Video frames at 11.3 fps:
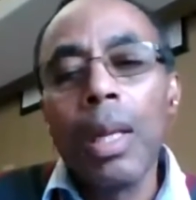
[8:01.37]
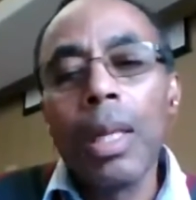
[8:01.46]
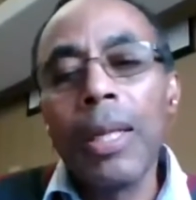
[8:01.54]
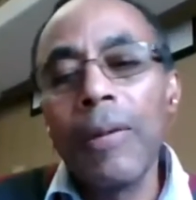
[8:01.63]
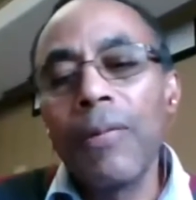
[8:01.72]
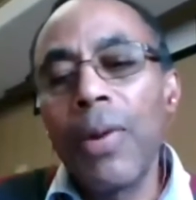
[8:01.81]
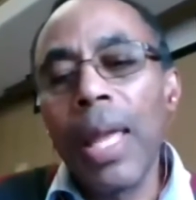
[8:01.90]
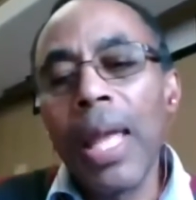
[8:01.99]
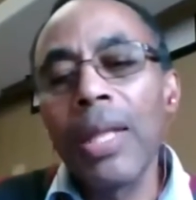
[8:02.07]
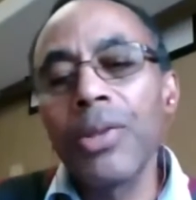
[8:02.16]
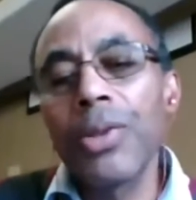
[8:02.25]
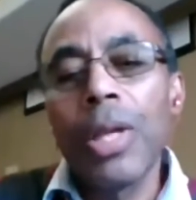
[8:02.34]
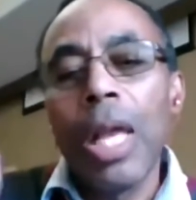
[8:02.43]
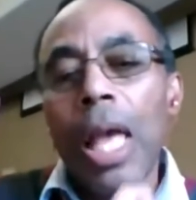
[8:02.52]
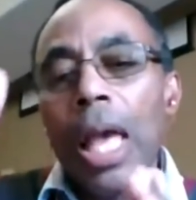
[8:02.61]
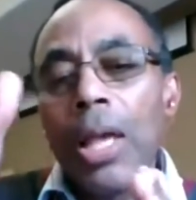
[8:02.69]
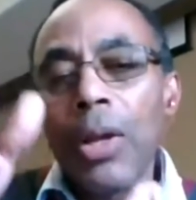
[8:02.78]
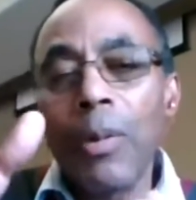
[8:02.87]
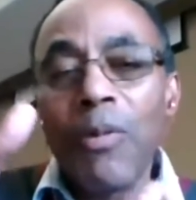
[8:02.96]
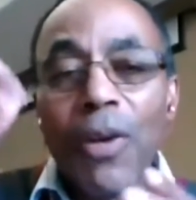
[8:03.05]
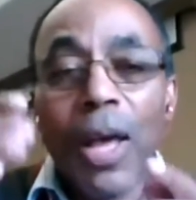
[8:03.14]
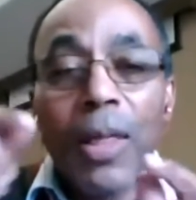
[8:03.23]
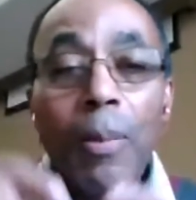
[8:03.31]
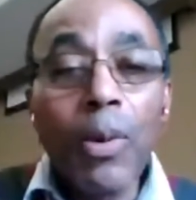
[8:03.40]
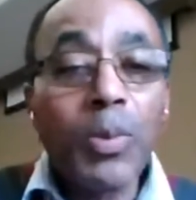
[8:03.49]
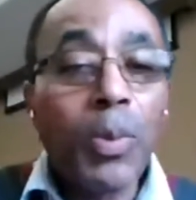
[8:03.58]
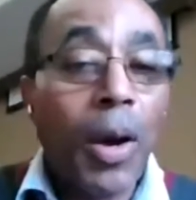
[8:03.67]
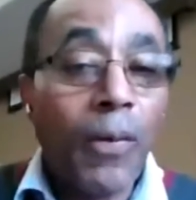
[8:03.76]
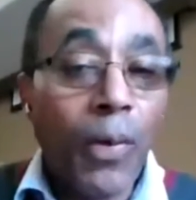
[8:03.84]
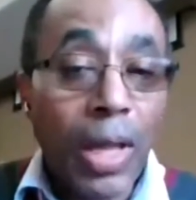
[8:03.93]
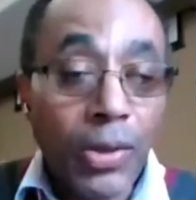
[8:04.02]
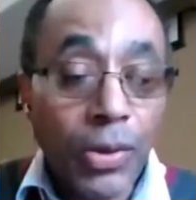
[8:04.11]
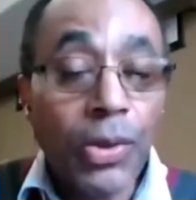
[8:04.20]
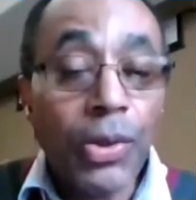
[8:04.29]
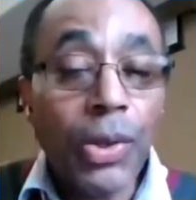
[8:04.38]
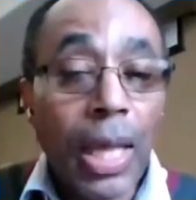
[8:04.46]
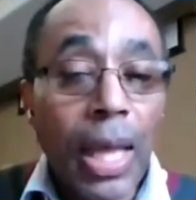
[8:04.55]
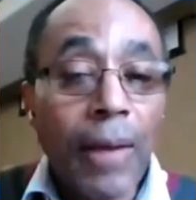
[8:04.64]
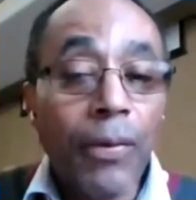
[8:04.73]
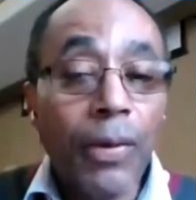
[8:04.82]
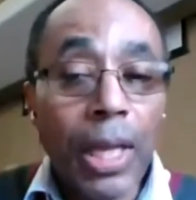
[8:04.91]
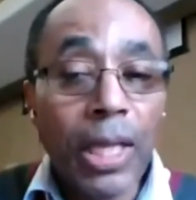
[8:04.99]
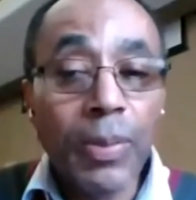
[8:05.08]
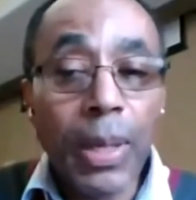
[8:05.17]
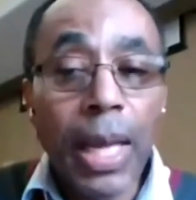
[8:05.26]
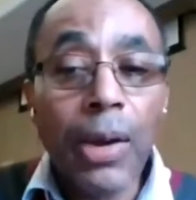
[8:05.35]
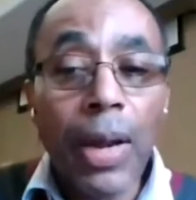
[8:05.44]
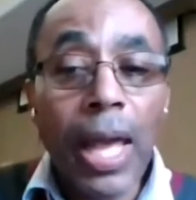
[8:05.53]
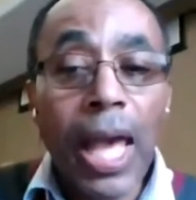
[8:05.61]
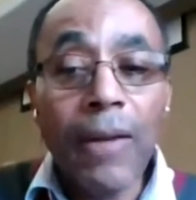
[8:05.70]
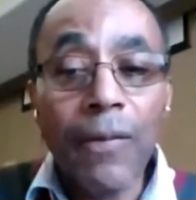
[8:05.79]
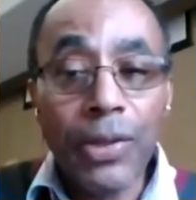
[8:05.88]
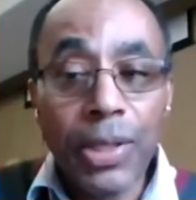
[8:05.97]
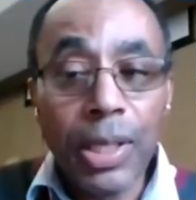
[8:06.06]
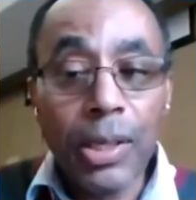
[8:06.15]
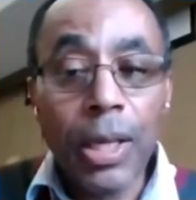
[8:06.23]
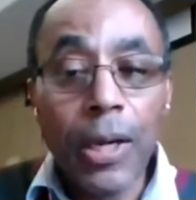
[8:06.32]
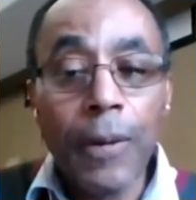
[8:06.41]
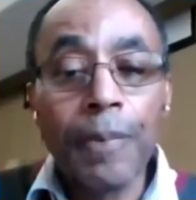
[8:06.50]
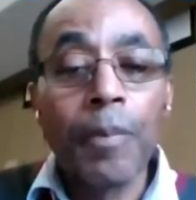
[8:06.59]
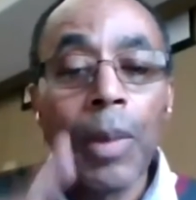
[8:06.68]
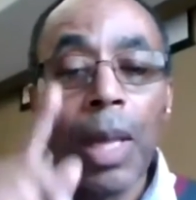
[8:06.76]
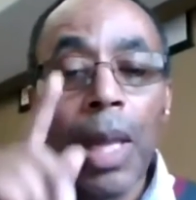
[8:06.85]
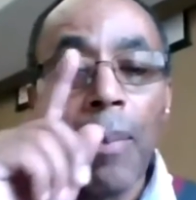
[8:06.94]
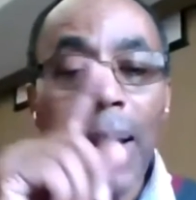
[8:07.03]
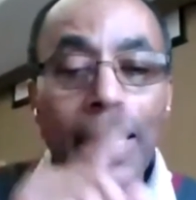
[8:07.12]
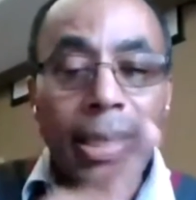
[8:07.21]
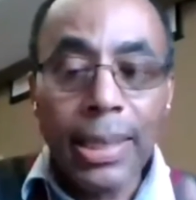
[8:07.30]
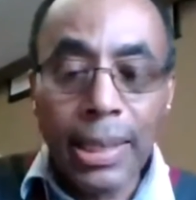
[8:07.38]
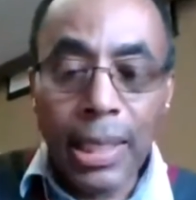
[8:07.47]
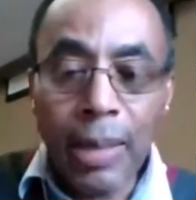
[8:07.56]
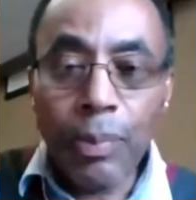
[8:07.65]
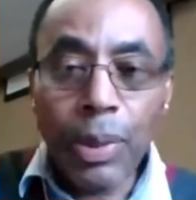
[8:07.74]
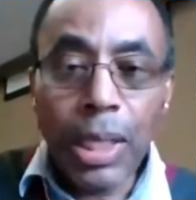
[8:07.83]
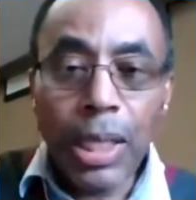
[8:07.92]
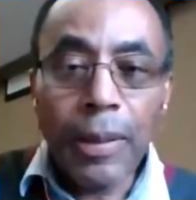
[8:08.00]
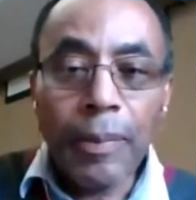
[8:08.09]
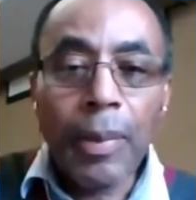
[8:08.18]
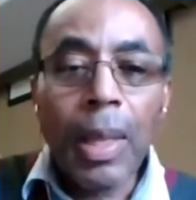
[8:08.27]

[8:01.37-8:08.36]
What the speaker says: looking for answers. And you're going to find the most powerful answers that you can have for an expediter and a facilitator by simply